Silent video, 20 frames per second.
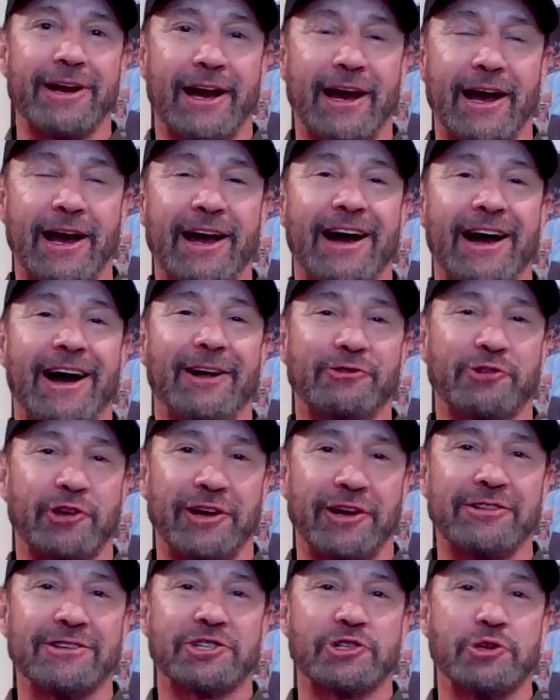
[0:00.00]
I'll
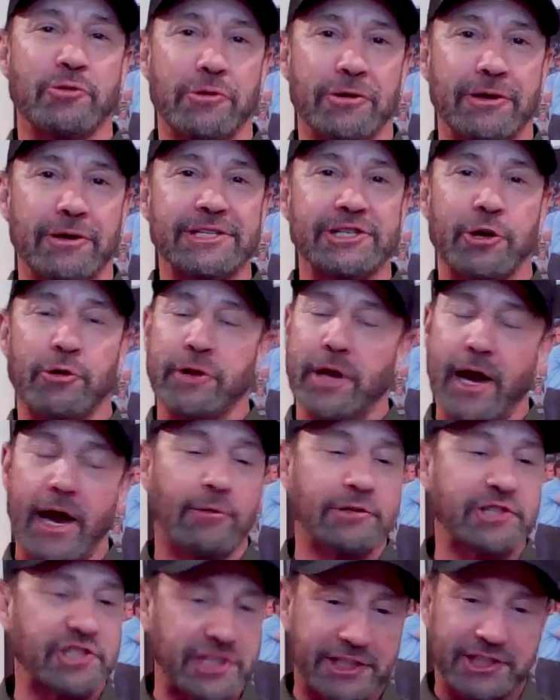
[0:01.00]
tell the story. So, yeah, I
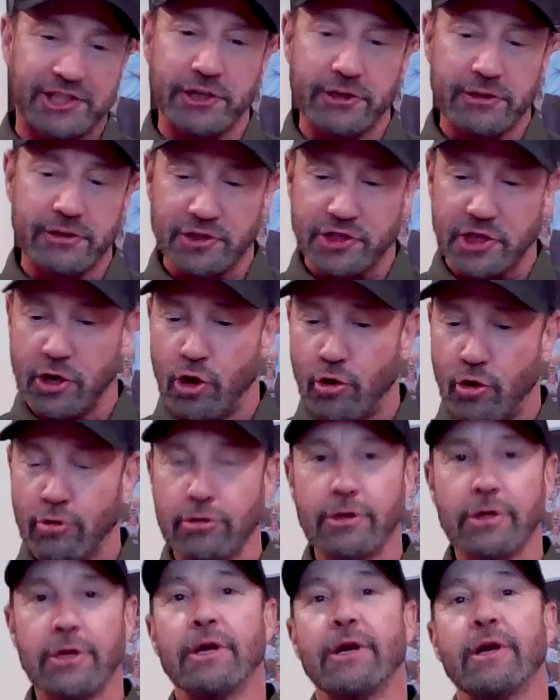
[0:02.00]
was 60 years
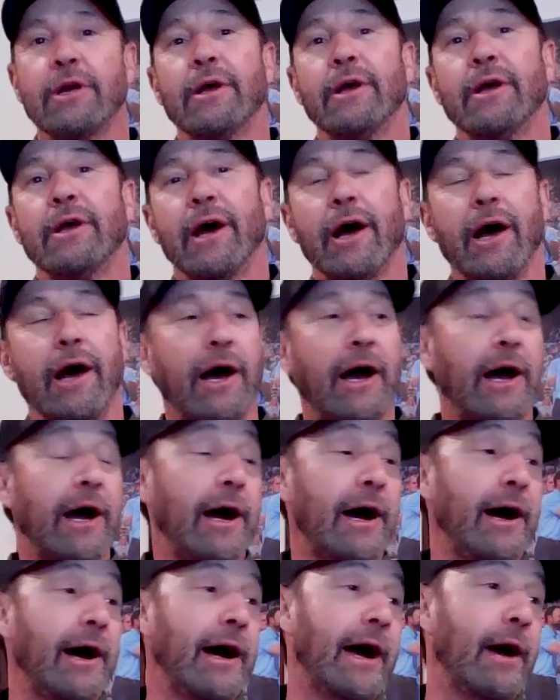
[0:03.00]
old.
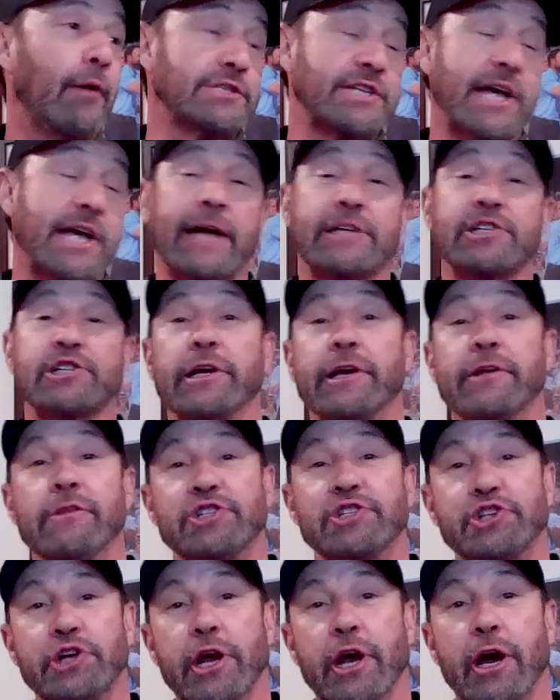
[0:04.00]
I was actually in the
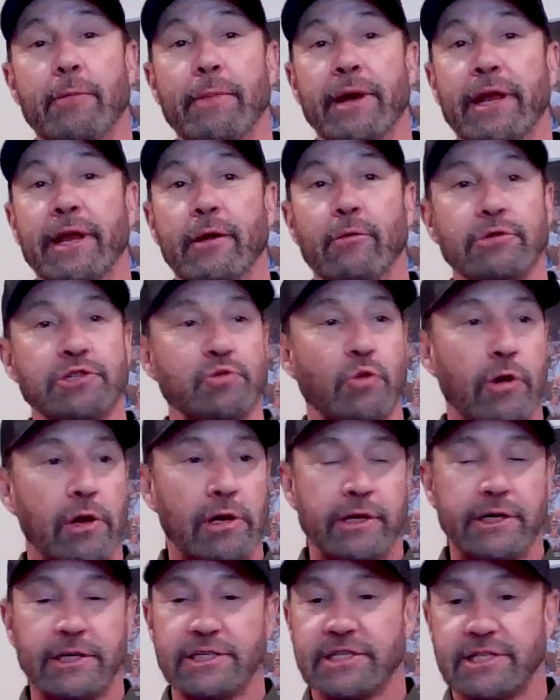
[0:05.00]
gym, and it was one
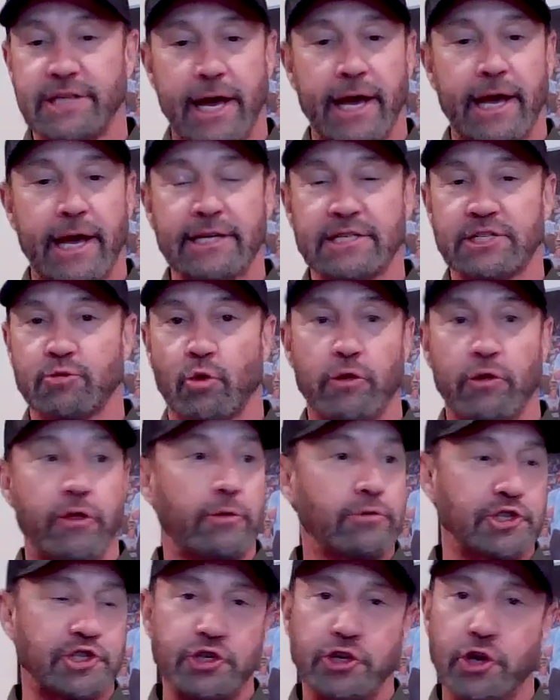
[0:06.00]
of these days where there
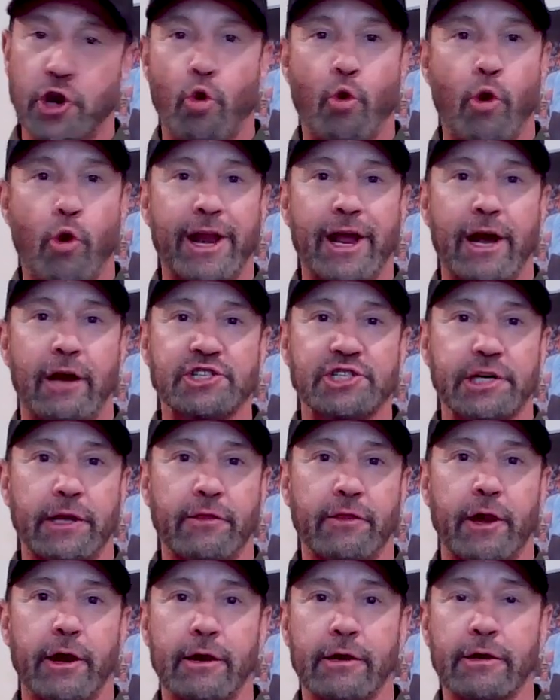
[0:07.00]
was no one else
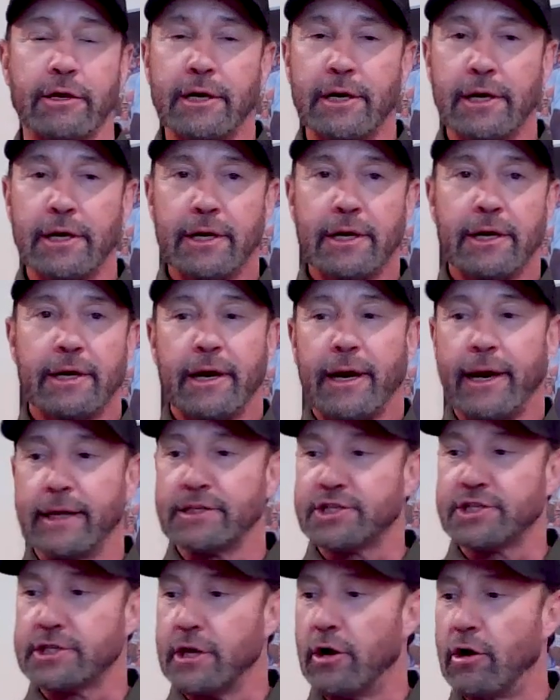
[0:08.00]
in there.
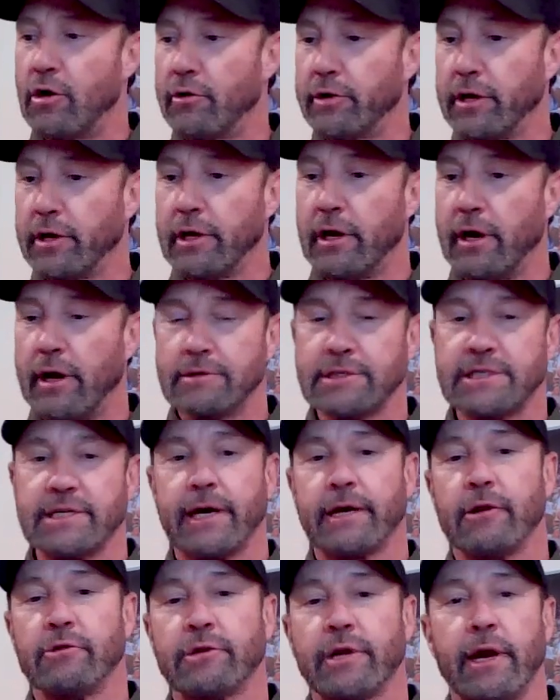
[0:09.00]
And so, I was
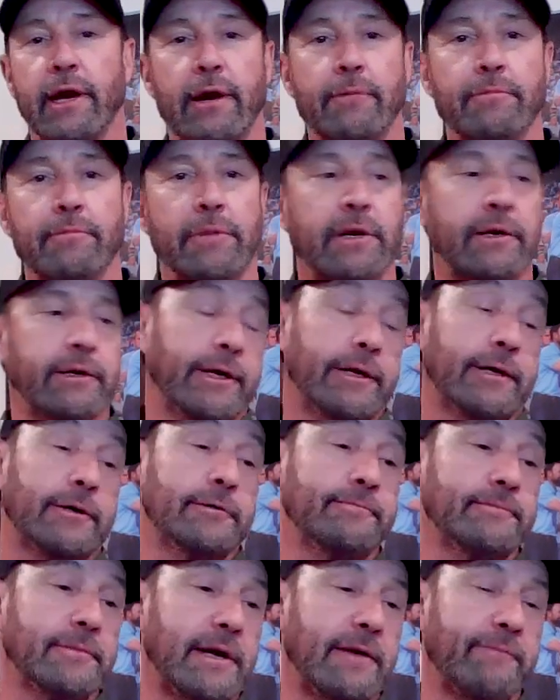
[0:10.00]
like, okay, I
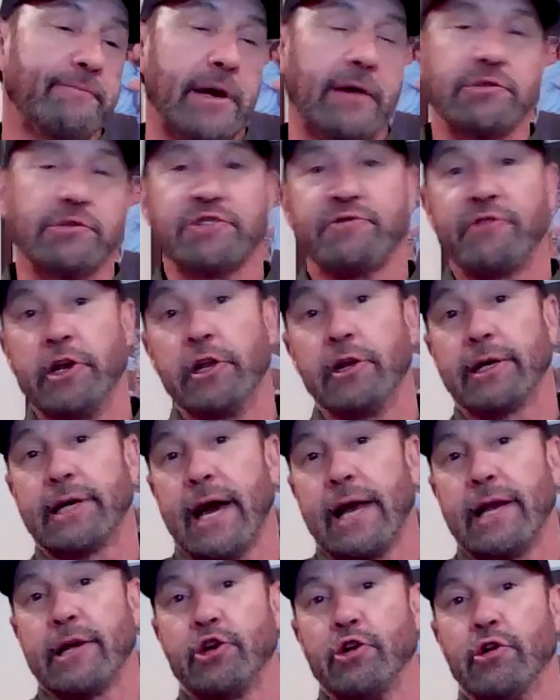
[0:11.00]
was feeling
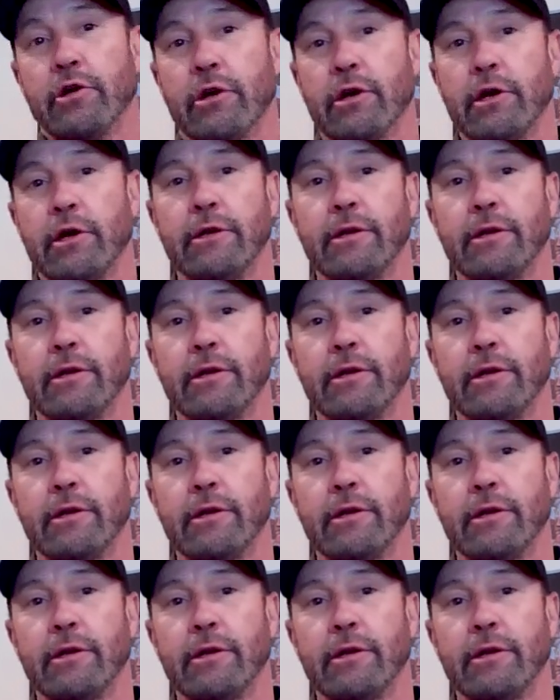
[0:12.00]
kind of good.